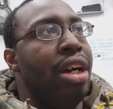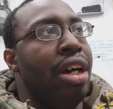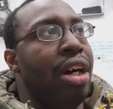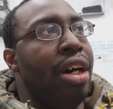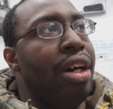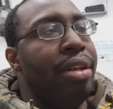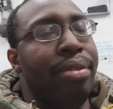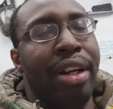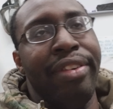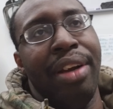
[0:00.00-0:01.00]

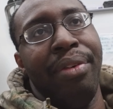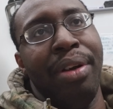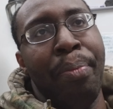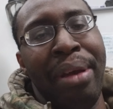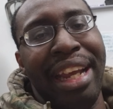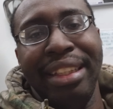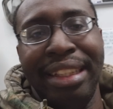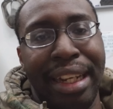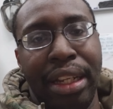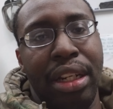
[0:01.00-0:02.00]
what, a picket
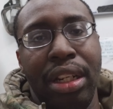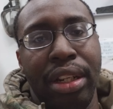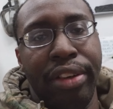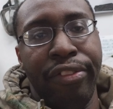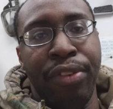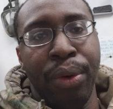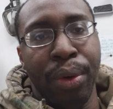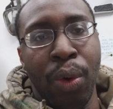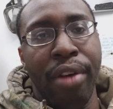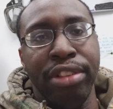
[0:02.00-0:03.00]
ticket for
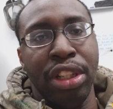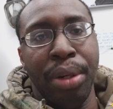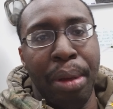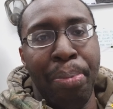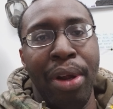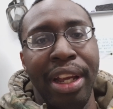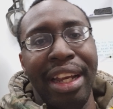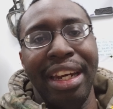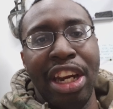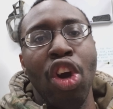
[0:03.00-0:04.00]
whoever's going to be pulling it,
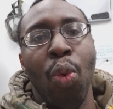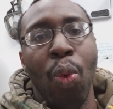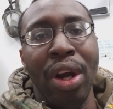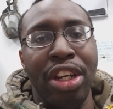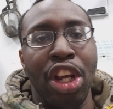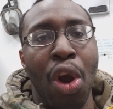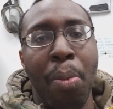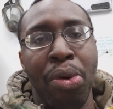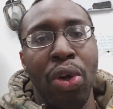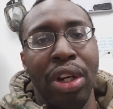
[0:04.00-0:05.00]
and they know what to go
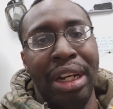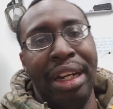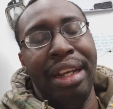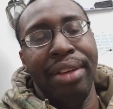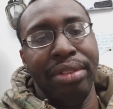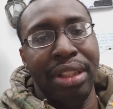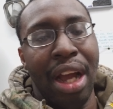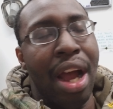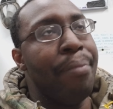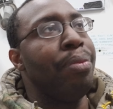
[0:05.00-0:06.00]
pull at any given
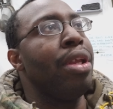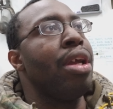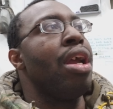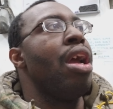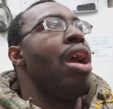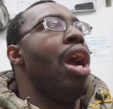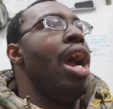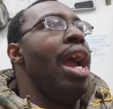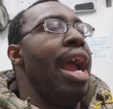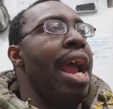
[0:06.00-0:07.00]
time.
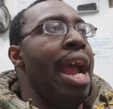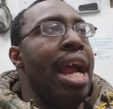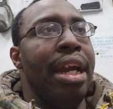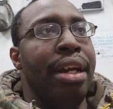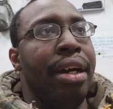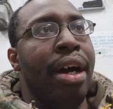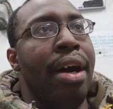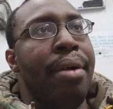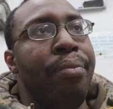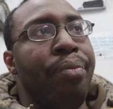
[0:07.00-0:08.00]
And
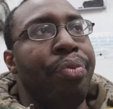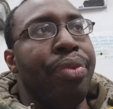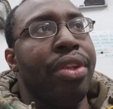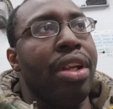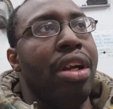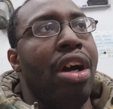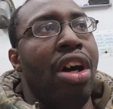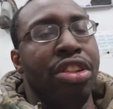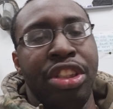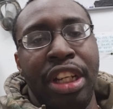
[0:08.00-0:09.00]

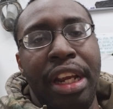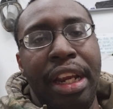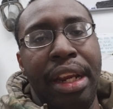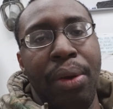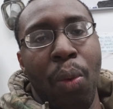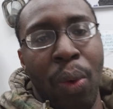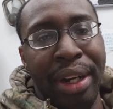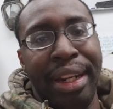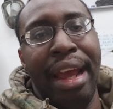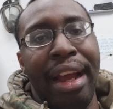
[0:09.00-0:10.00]
I'll see
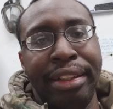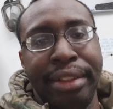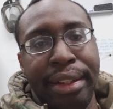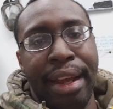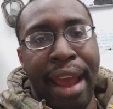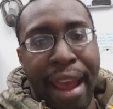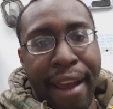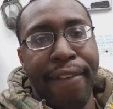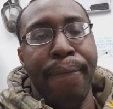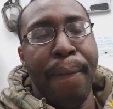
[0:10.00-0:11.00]
what they actually have,